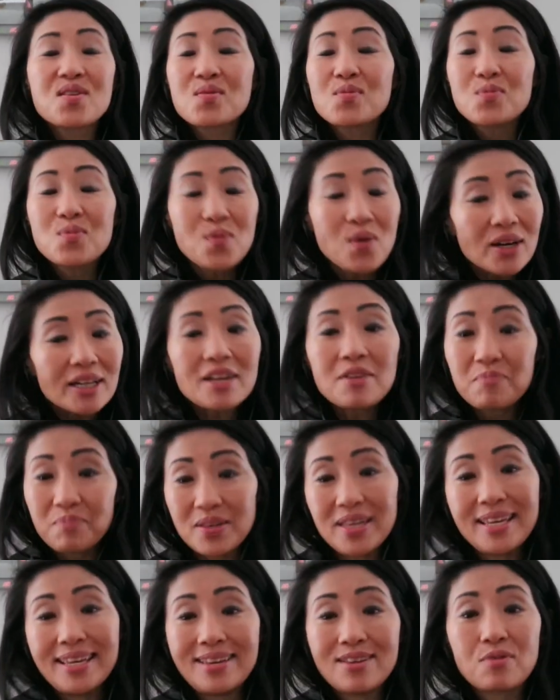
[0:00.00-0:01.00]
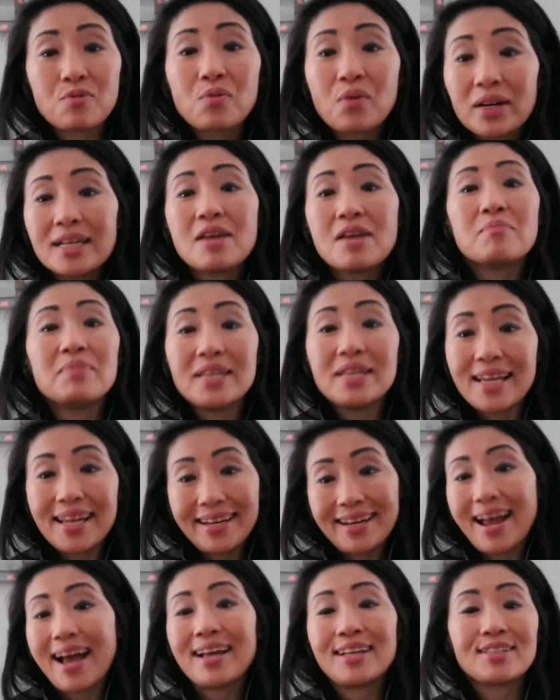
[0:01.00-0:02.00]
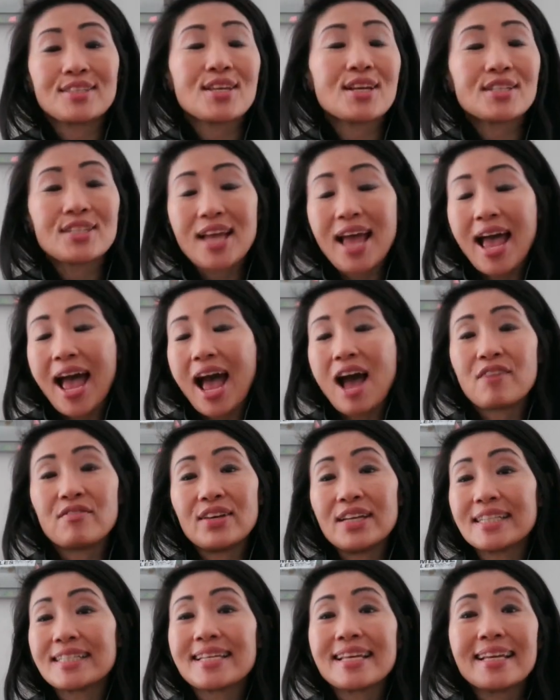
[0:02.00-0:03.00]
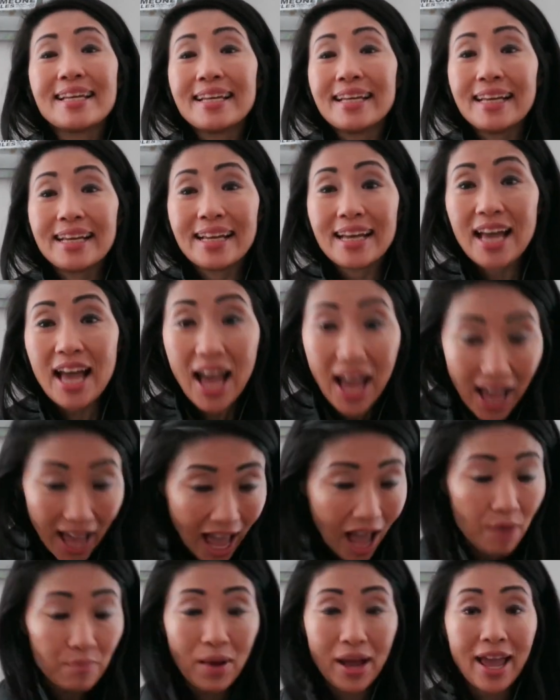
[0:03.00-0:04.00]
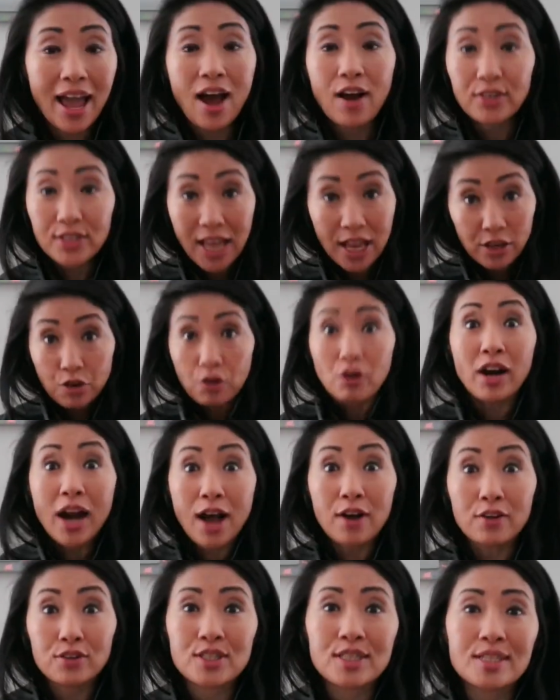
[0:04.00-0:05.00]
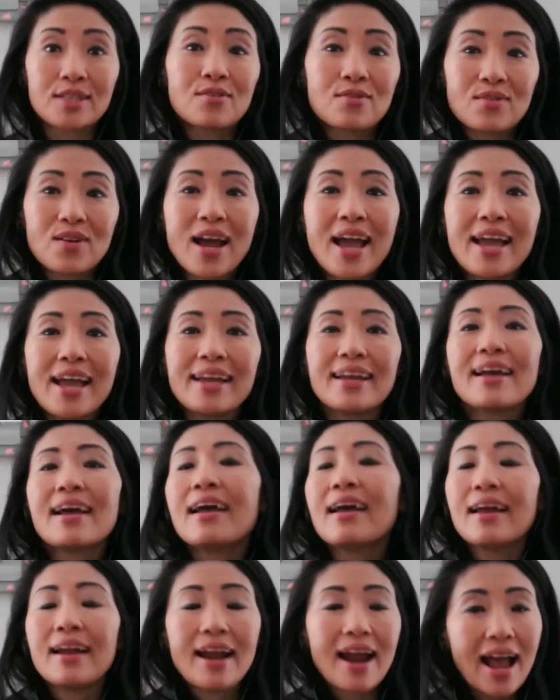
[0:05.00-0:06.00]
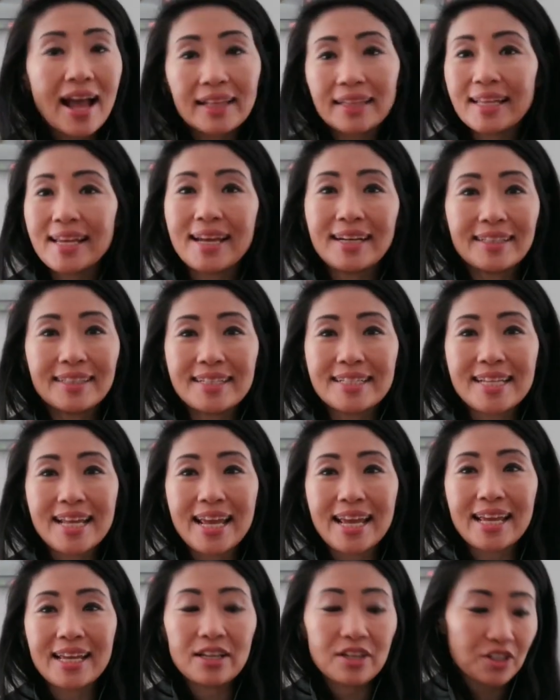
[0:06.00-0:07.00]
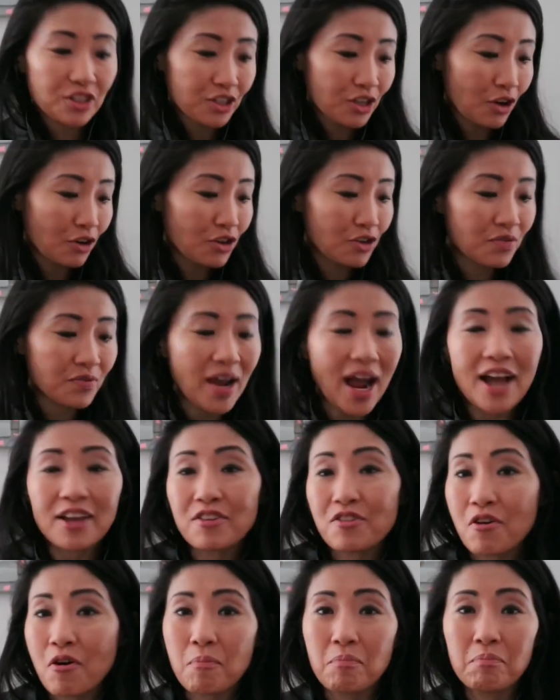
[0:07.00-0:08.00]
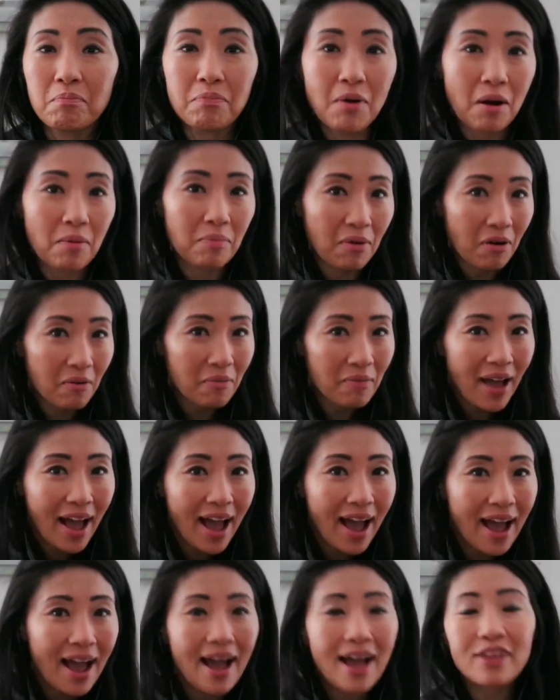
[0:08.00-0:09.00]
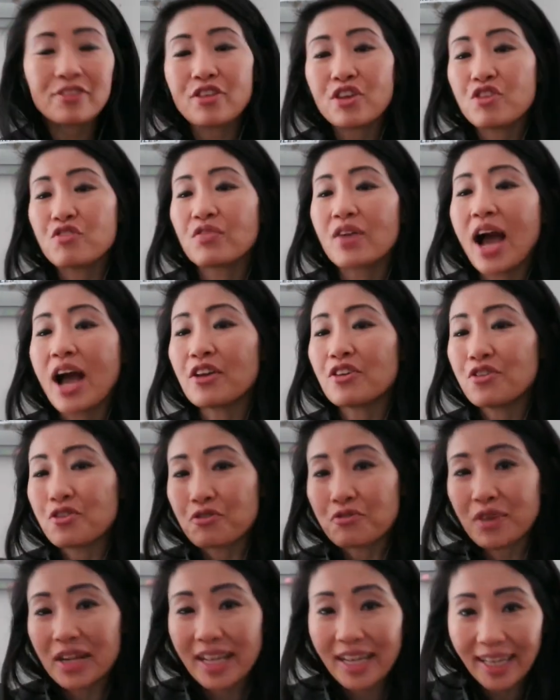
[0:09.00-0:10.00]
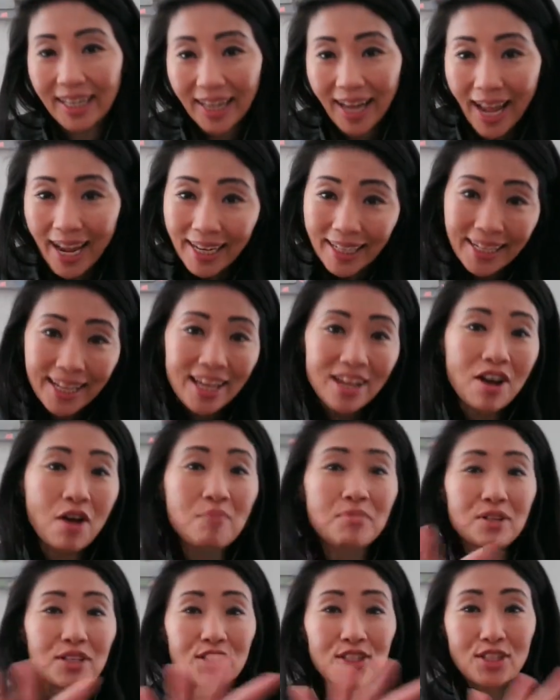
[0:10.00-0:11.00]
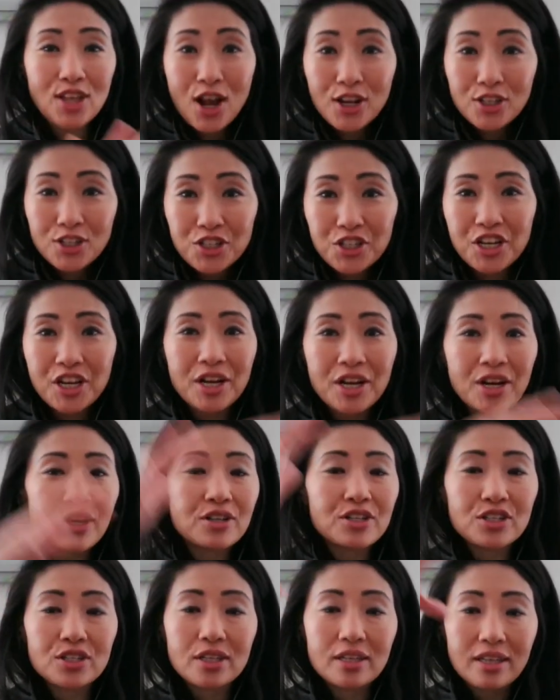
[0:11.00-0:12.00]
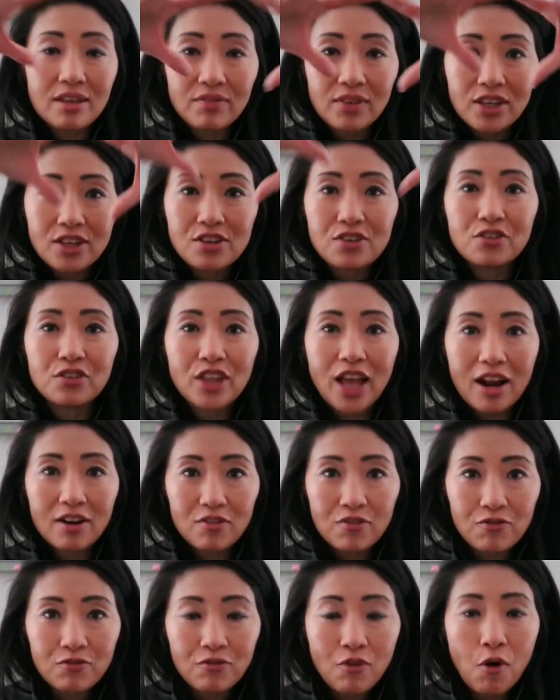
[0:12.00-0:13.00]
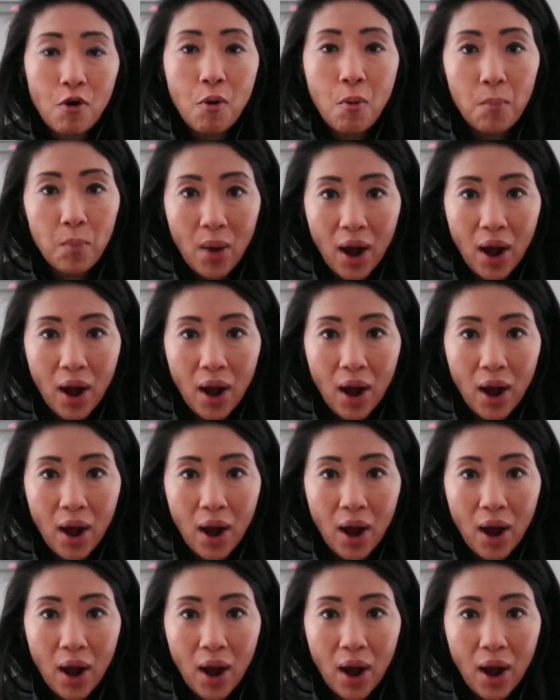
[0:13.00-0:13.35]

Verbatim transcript: wouldn't it be nice to have it at my house, at your house, right? At the end of the day, so you've got your bubble bath, you've got your reclining massage chair, just giving you that full